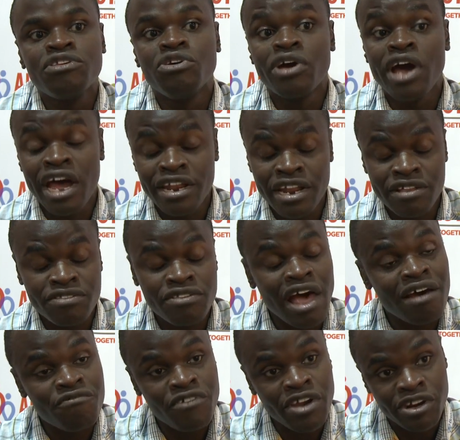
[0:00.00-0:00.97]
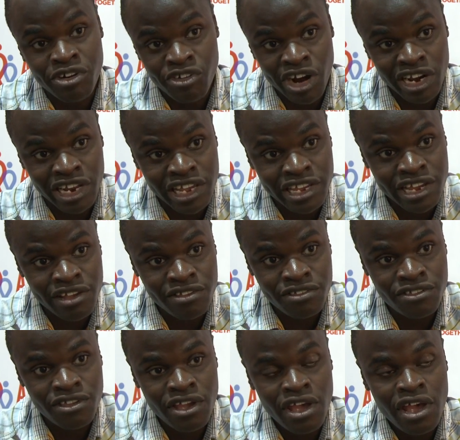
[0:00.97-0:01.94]
Ugandans are very
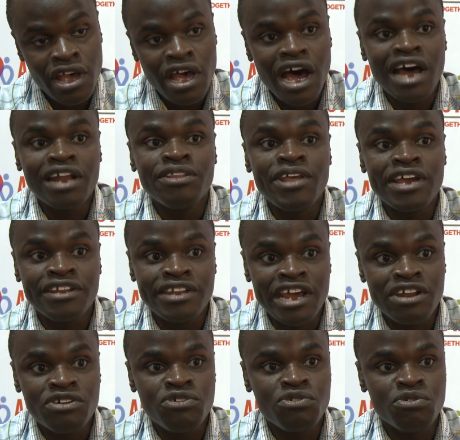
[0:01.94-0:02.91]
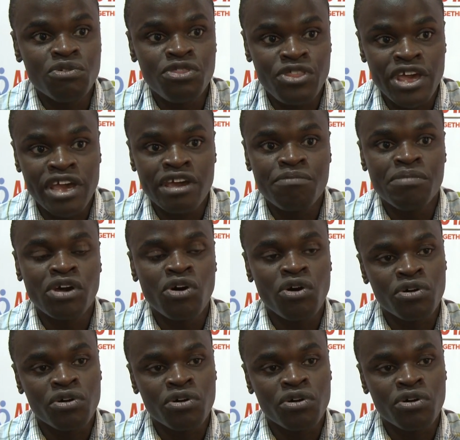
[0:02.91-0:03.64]
religious, and they tend to think